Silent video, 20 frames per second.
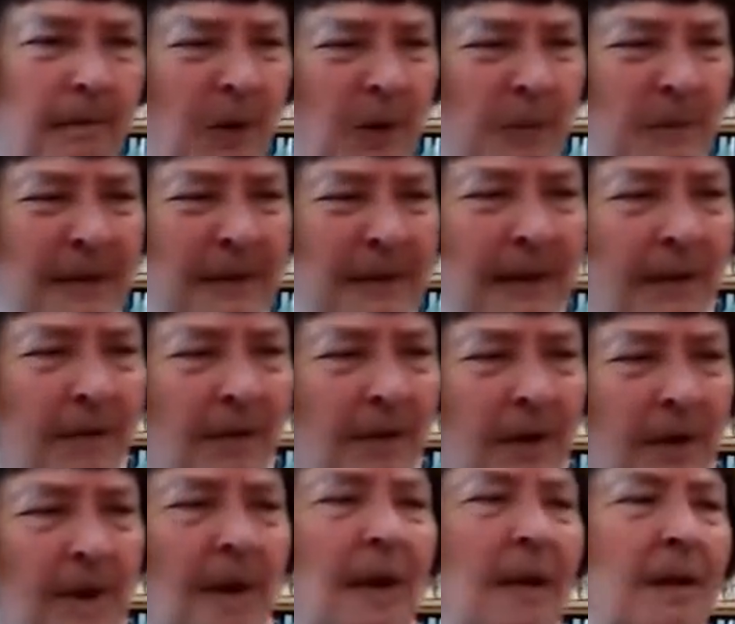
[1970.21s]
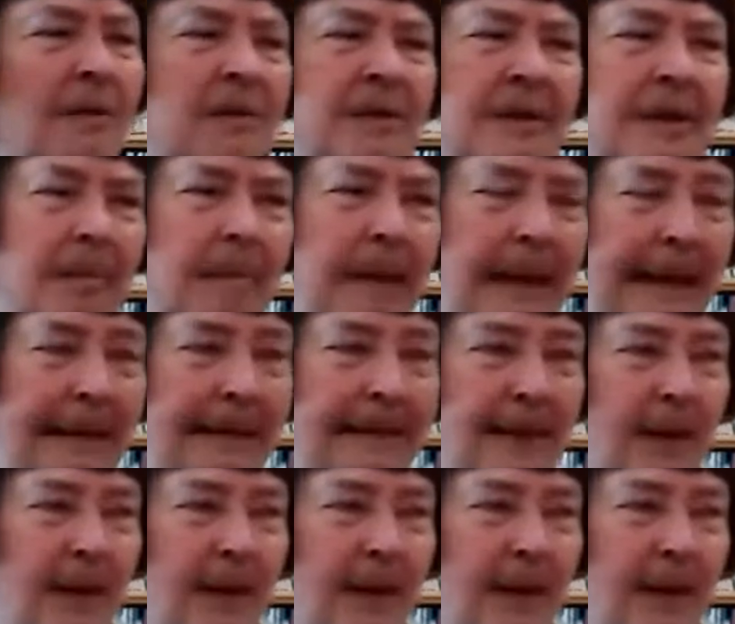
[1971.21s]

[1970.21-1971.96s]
Rome has never interested me,